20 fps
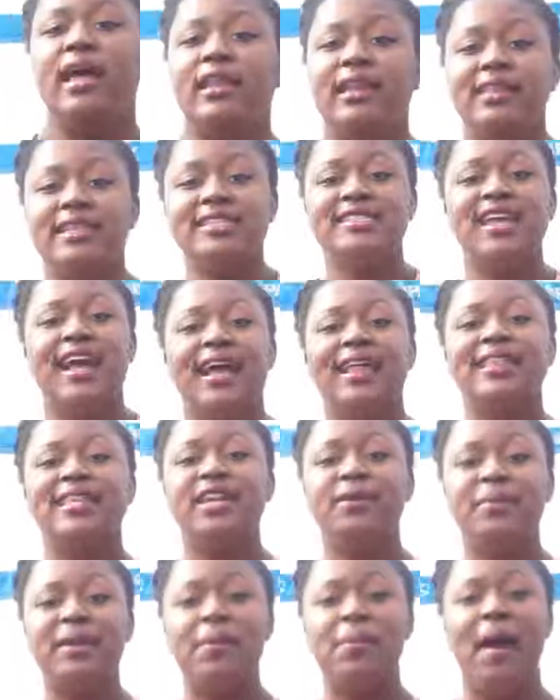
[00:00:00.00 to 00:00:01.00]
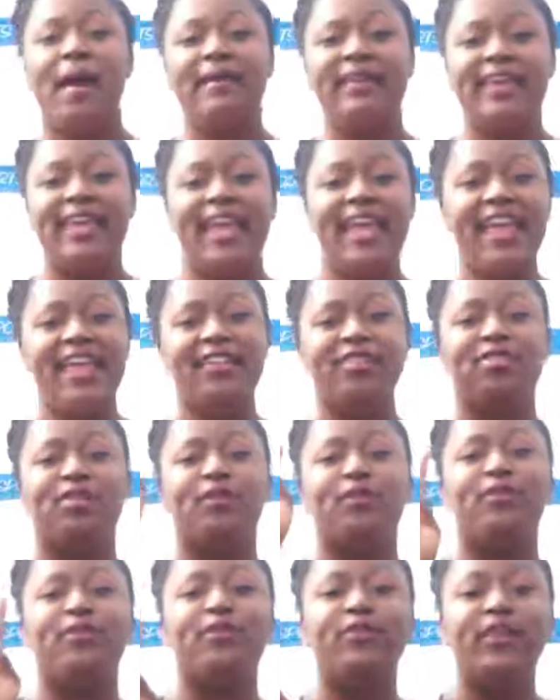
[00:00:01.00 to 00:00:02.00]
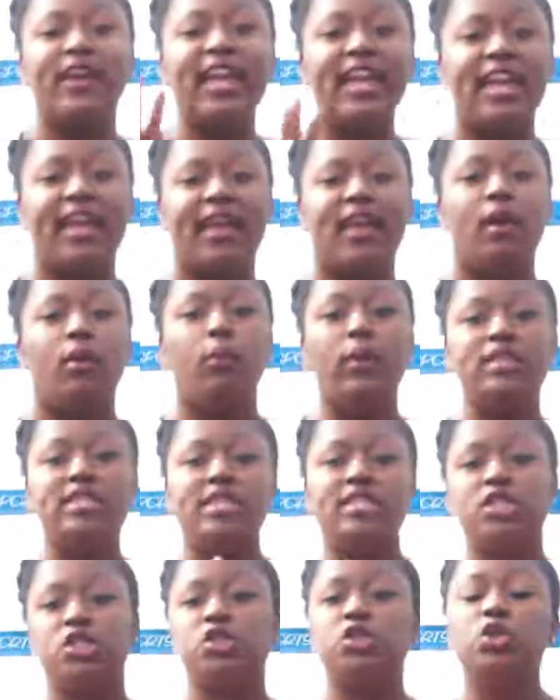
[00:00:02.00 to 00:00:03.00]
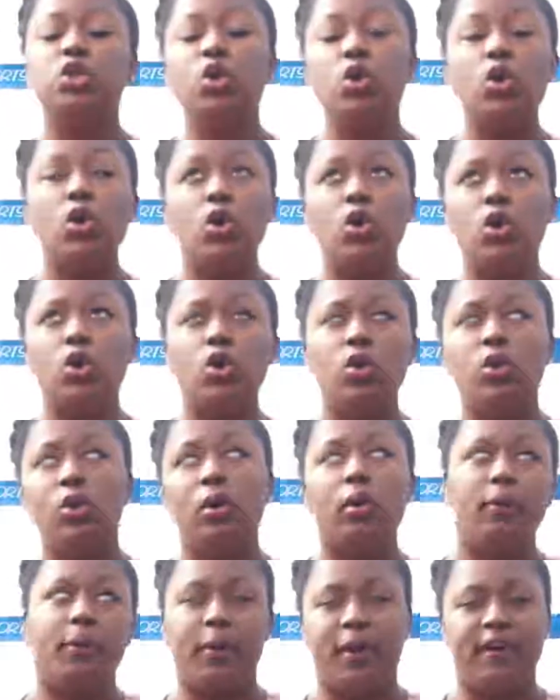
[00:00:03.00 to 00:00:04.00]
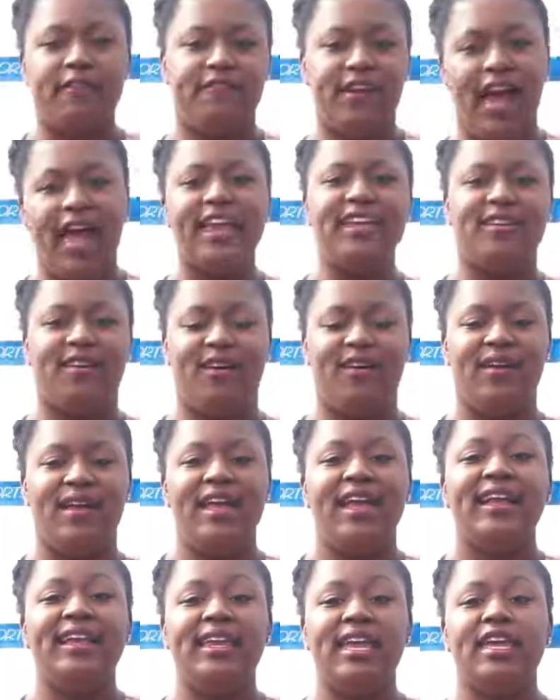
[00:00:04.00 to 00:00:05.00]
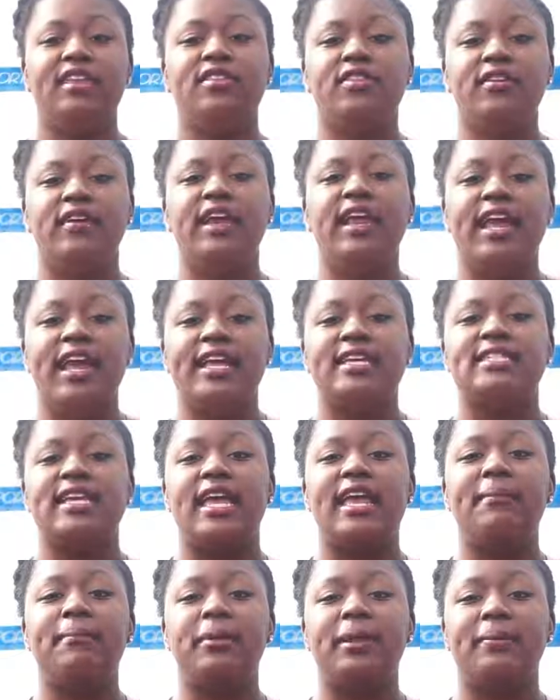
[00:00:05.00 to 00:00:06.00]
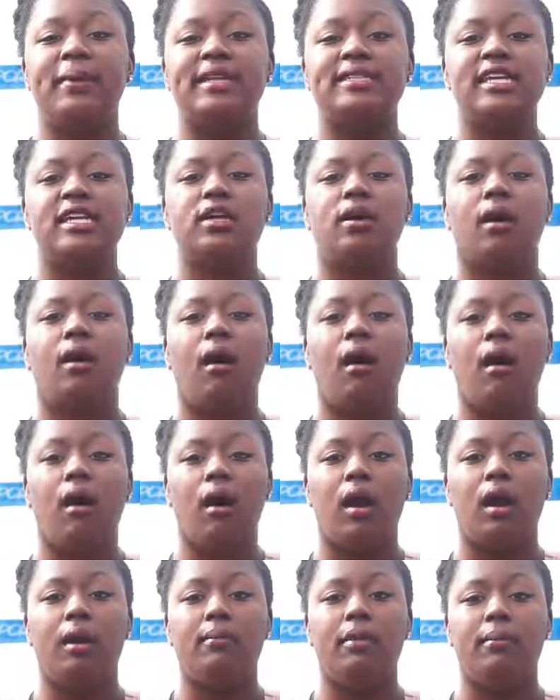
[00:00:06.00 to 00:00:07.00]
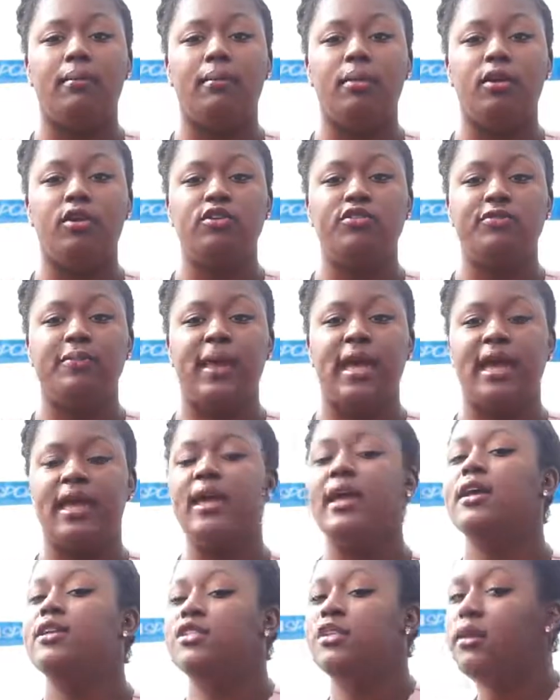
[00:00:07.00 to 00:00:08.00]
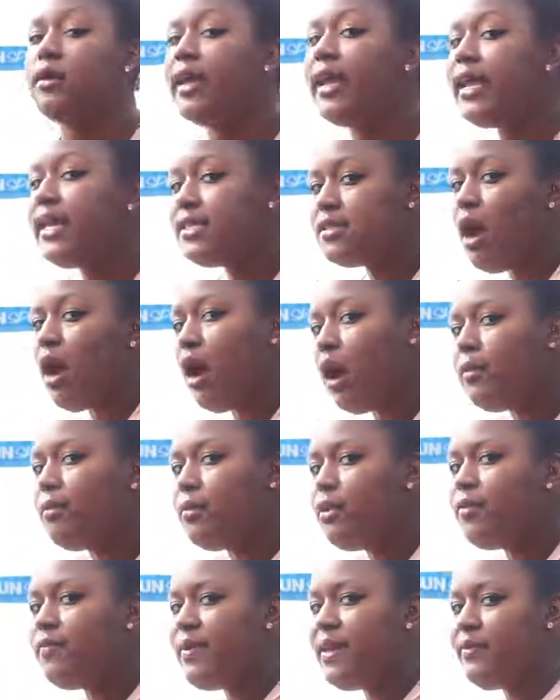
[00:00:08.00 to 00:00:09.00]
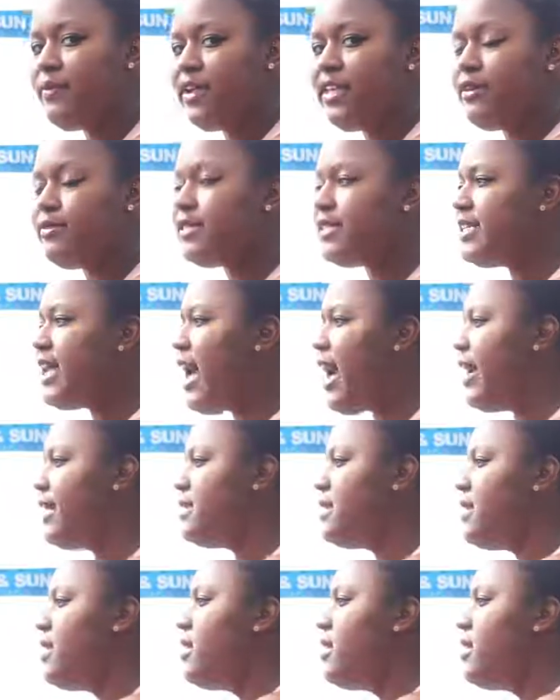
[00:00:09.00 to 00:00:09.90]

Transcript: Now let's talk a little bit about key 3, which is super vital. Key 3 is implementing your arm movement. So there is arm movement when you set.